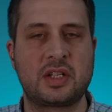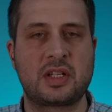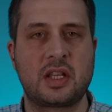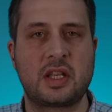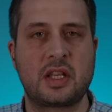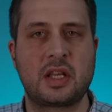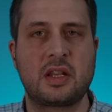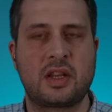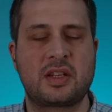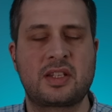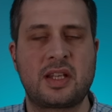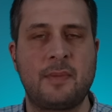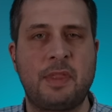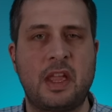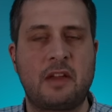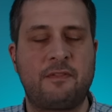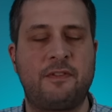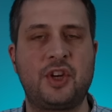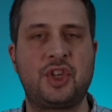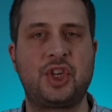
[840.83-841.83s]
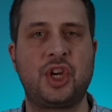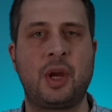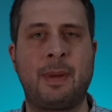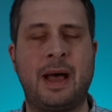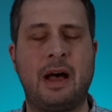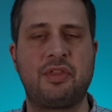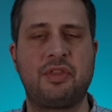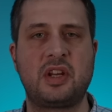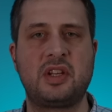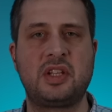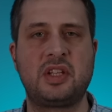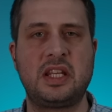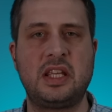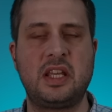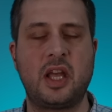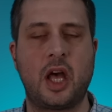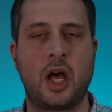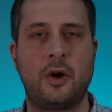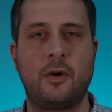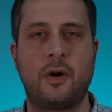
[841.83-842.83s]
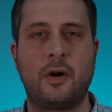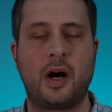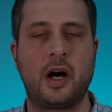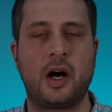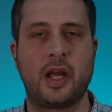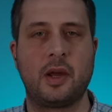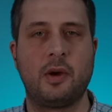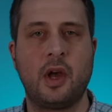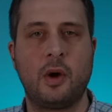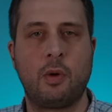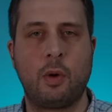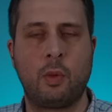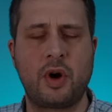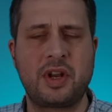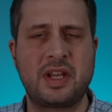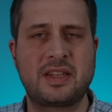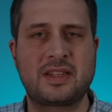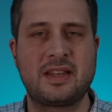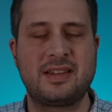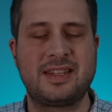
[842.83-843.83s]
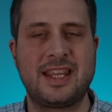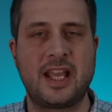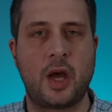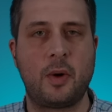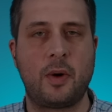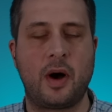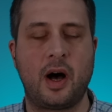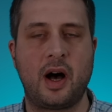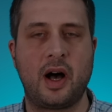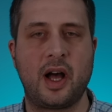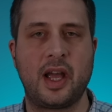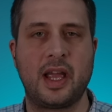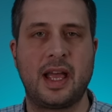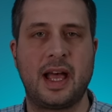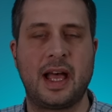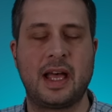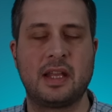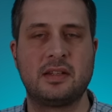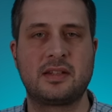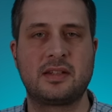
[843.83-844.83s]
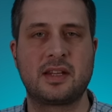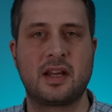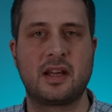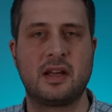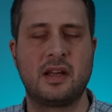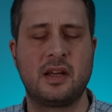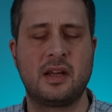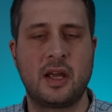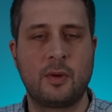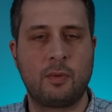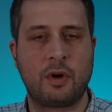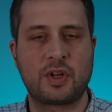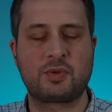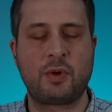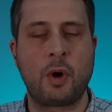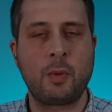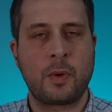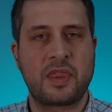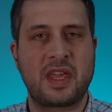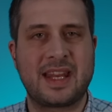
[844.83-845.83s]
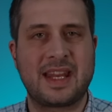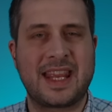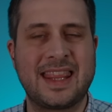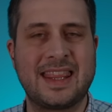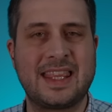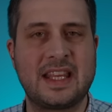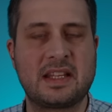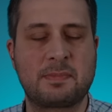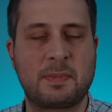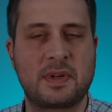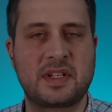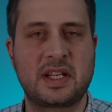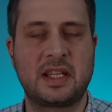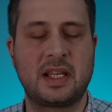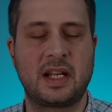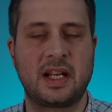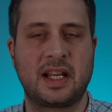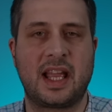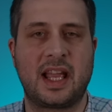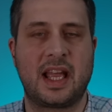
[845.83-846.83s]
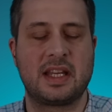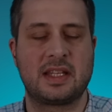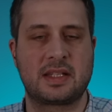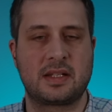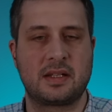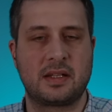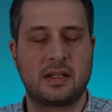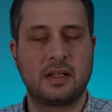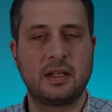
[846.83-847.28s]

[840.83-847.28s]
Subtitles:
as there's something fishy about the DOI. Well, what is a DOI and what's wrong with it in this particular case?